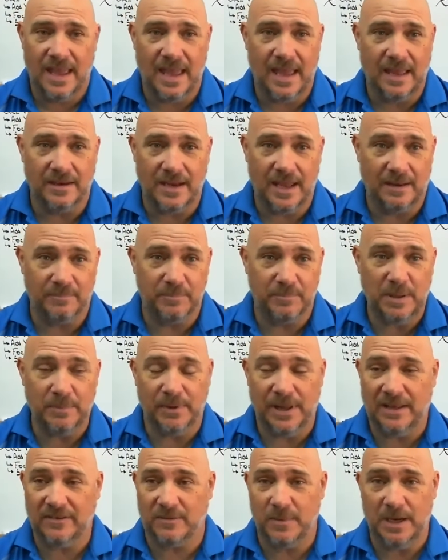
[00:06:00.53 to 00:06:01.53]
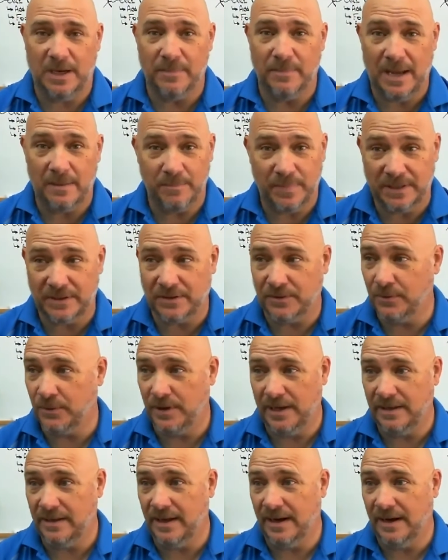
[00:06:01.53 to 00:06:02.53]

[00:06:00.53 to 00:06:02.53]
and people asking me to buy Bitcoin in